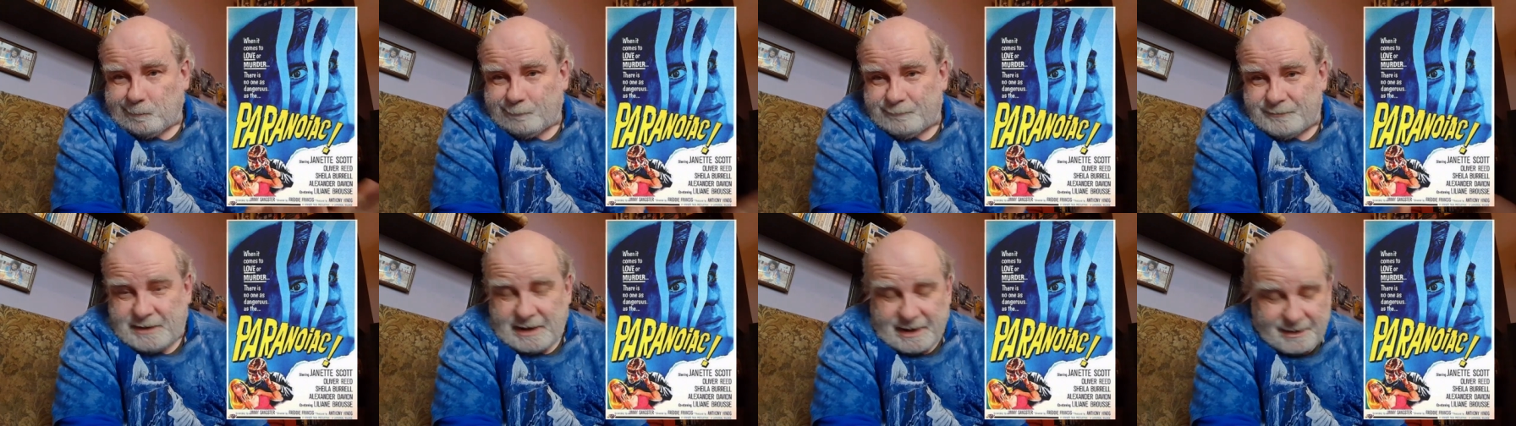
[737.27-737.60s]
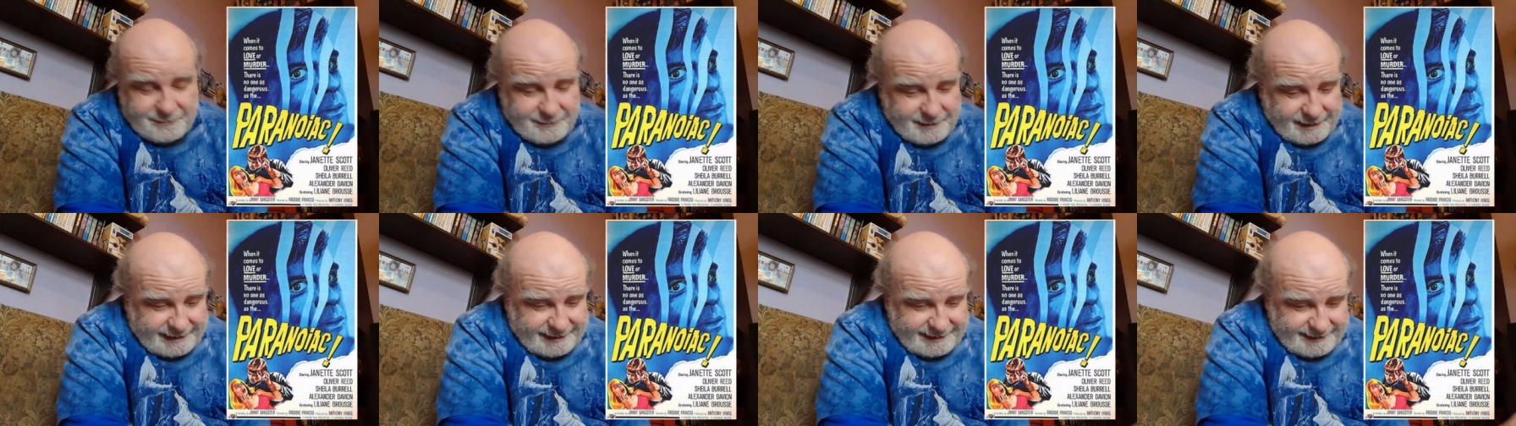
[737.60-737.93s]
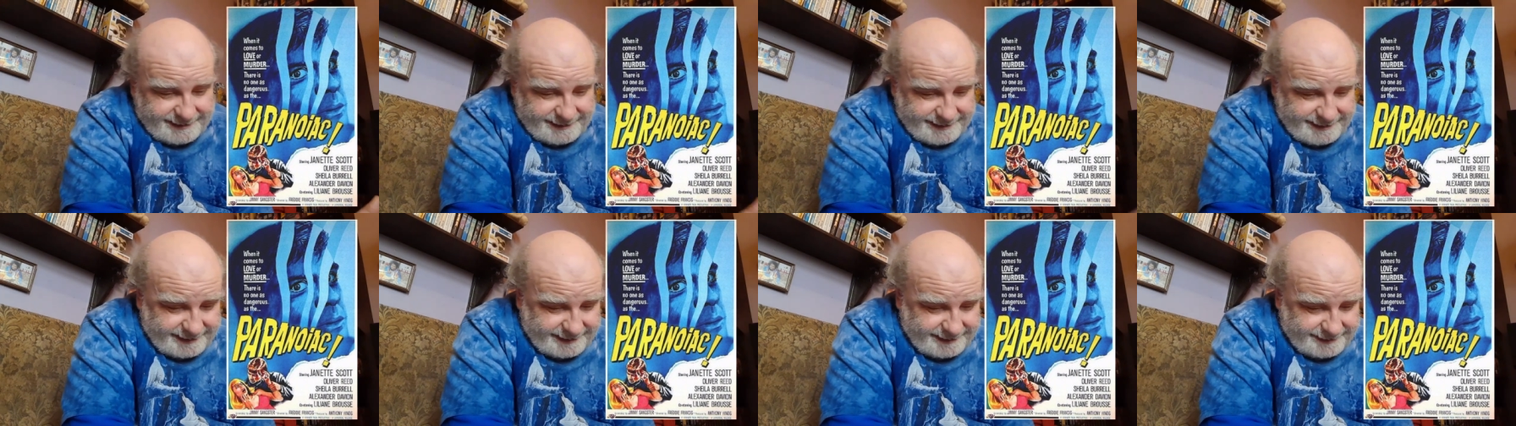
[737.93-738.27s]
Tony,
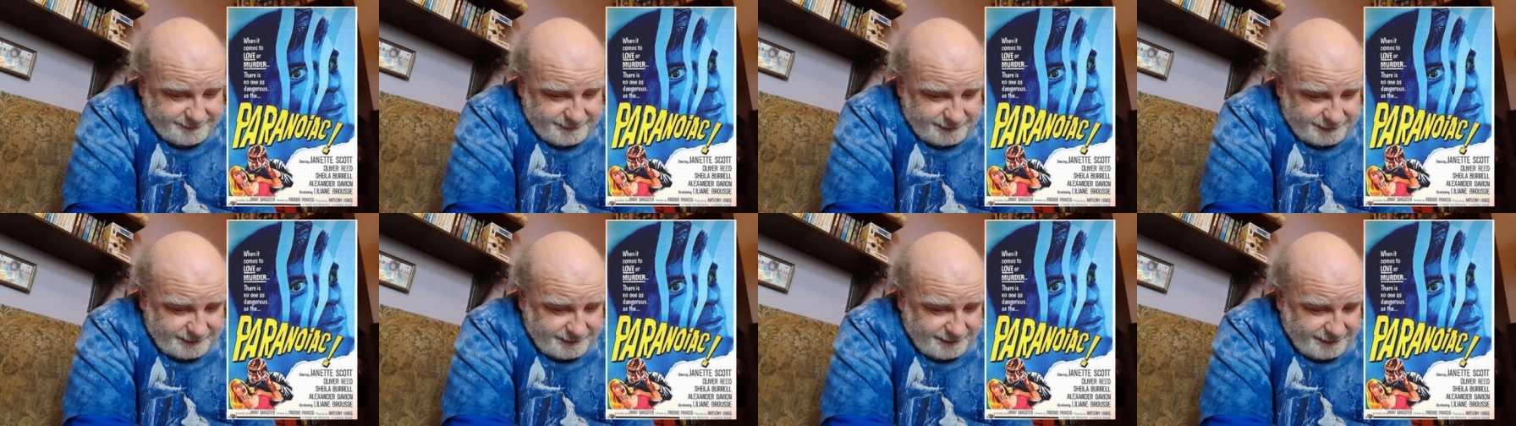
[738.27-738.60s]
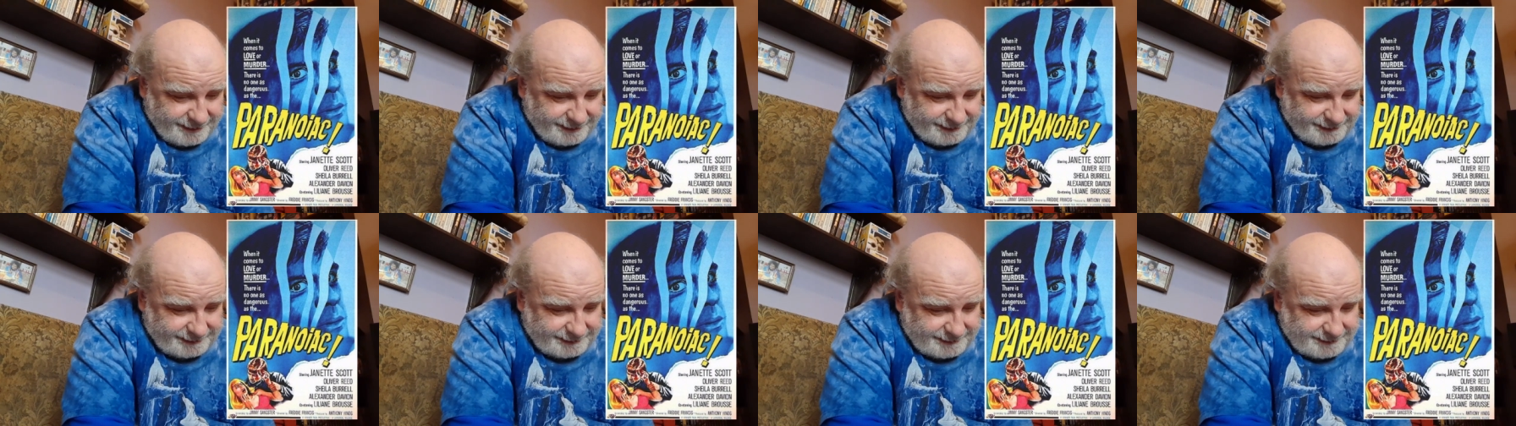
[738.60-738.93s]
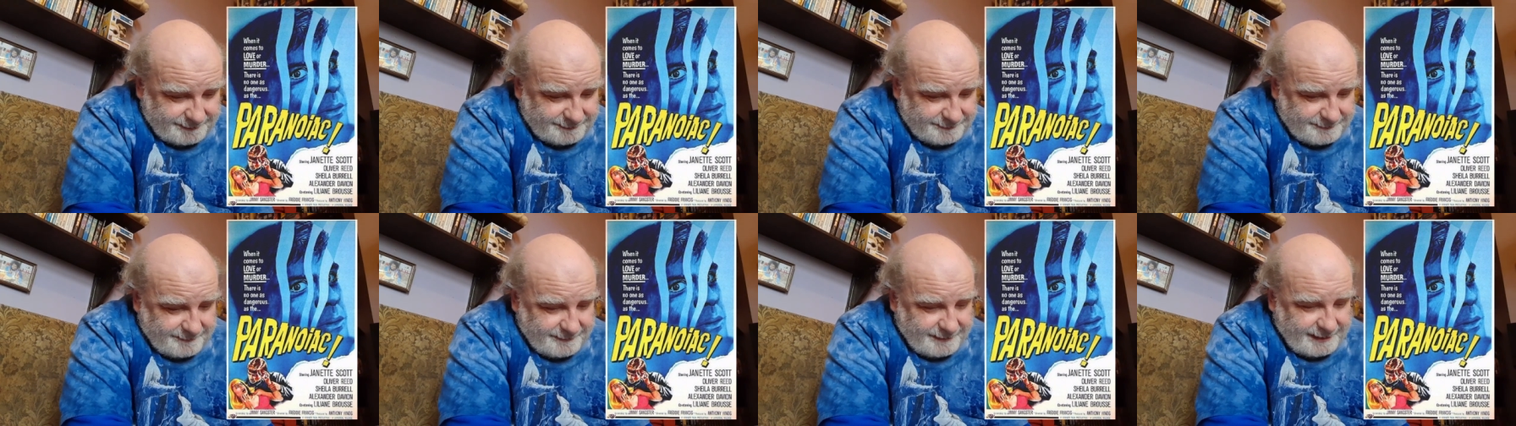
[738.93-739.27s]
he was called.
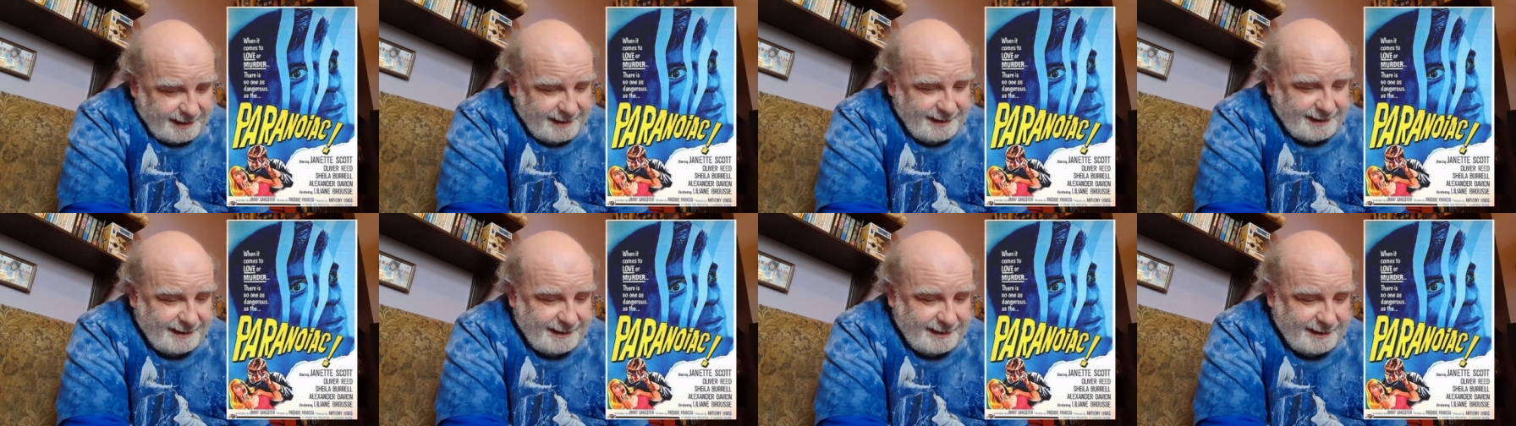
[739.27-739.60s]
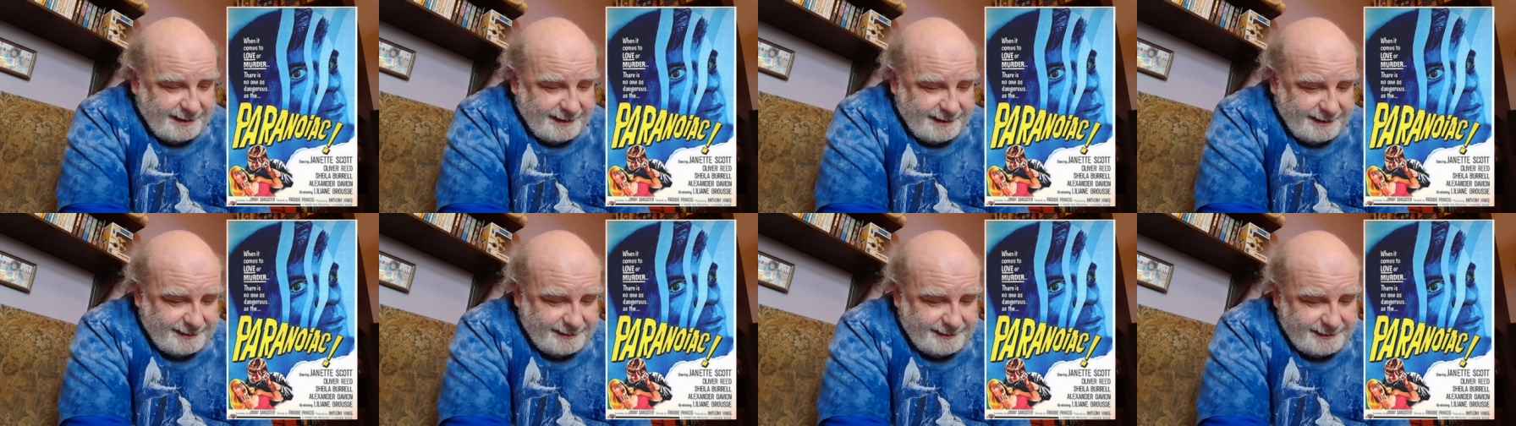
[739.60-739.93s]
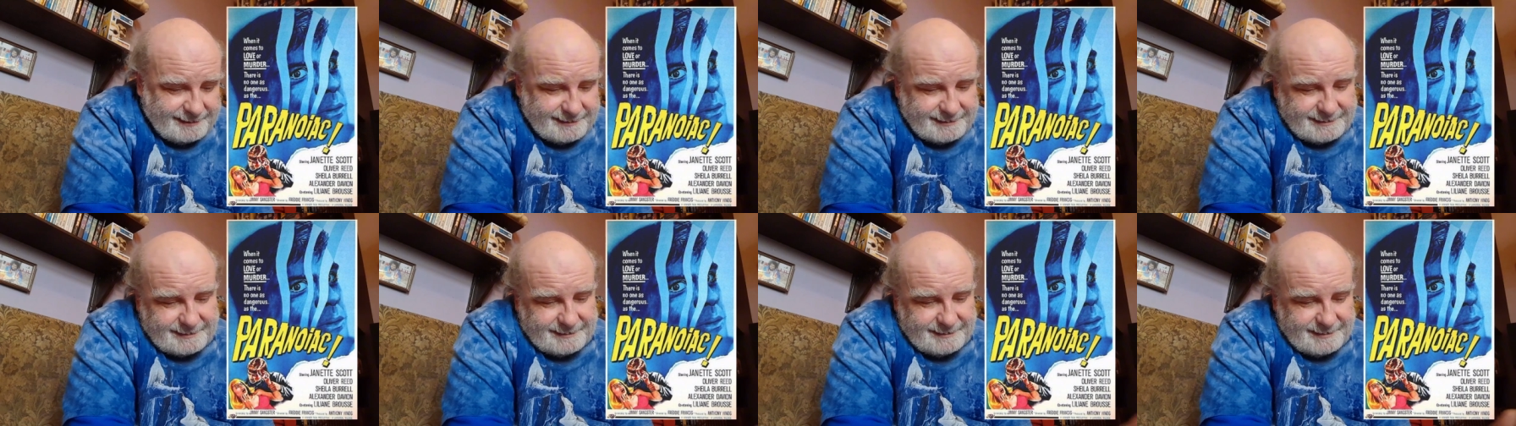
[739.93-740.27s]

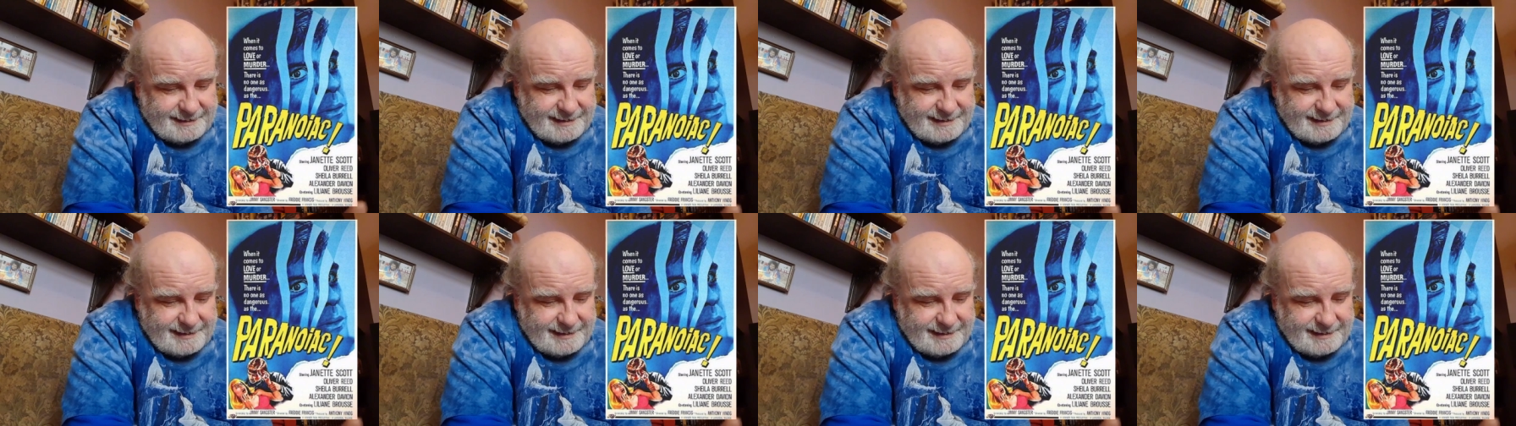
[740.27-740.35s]
And